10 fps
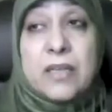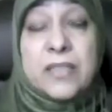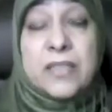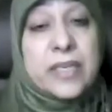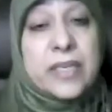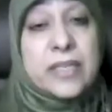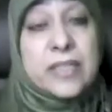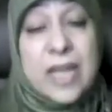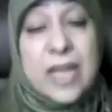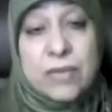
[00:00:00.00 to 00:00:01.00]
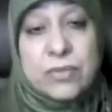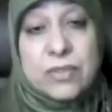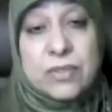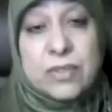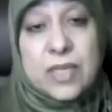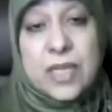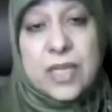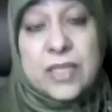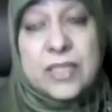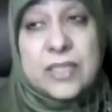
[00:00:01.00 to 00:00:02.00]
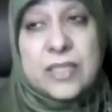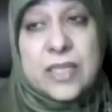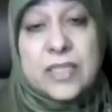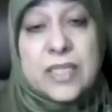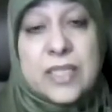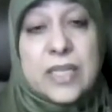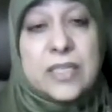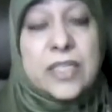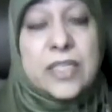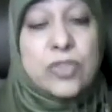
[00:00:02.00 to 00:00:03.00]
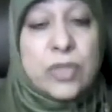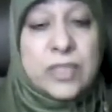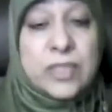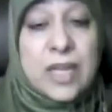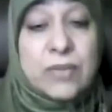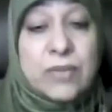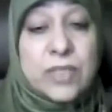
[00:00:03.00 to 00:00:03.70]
take it out. And he says then he took it out.